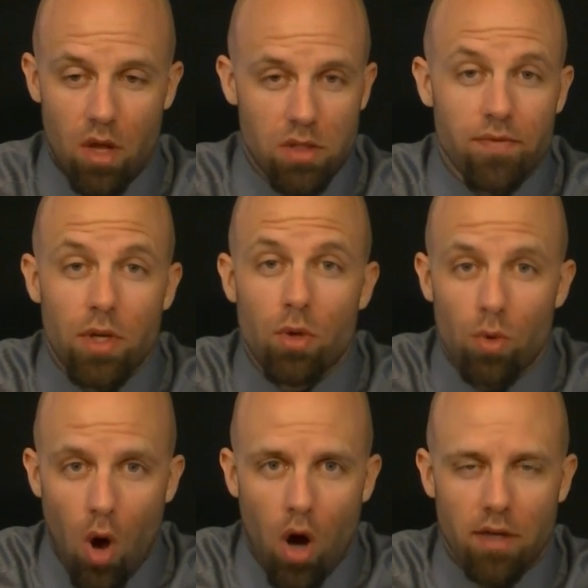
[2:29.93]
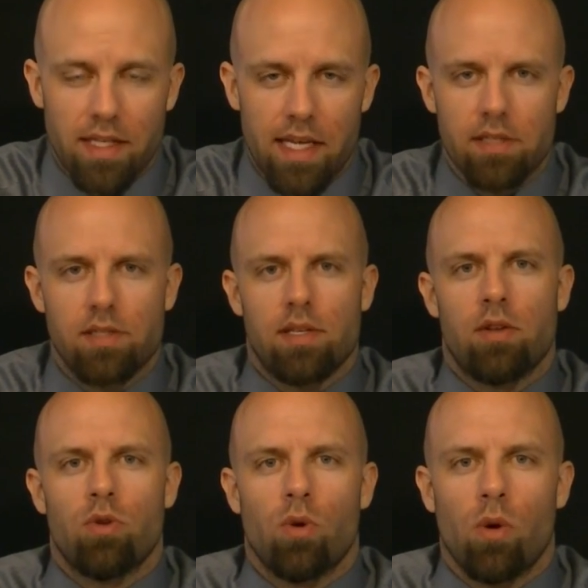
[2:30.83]
Those of you who are deists
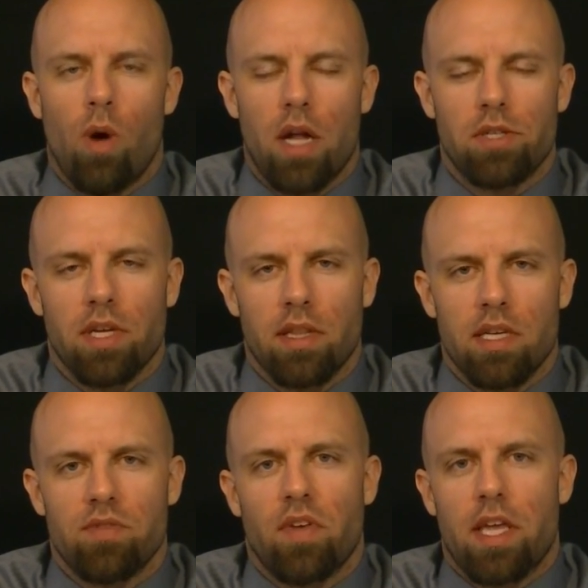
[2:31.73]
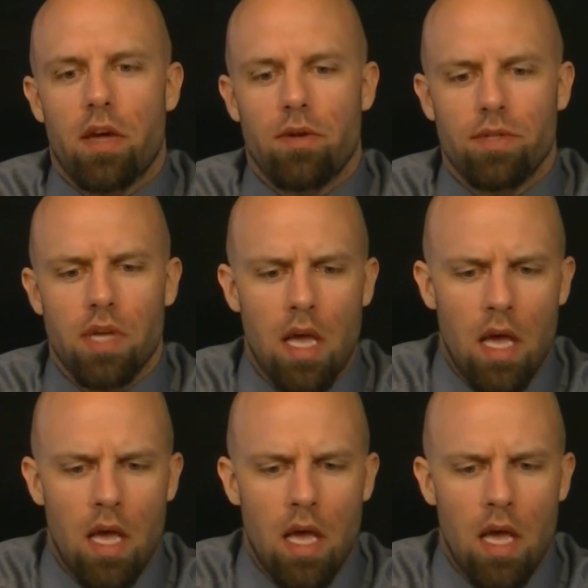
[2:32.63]
and who are watching these videos,